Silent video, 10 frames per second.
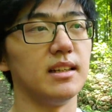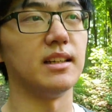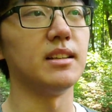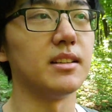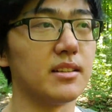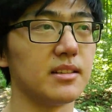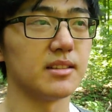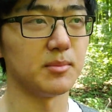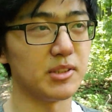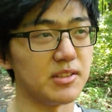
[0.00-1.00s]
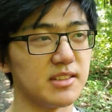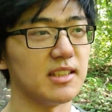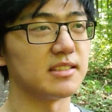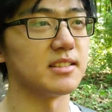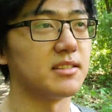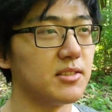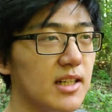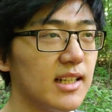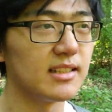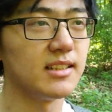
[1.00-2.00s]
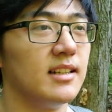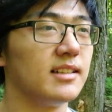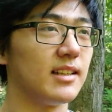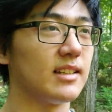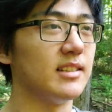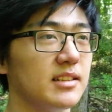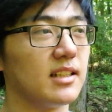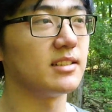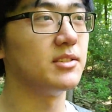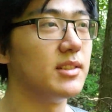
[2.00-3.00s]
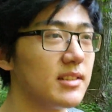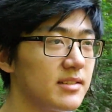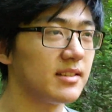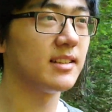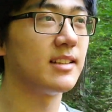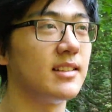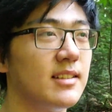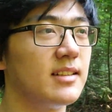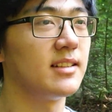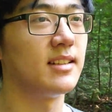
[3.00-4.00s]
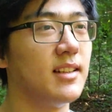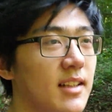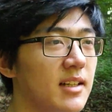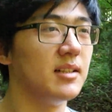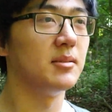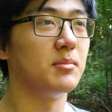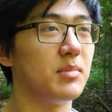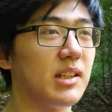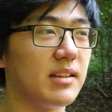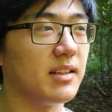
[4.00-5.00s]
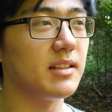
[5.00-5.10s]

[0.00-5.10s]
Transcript: in their computer science undergrad that did not do this, but I think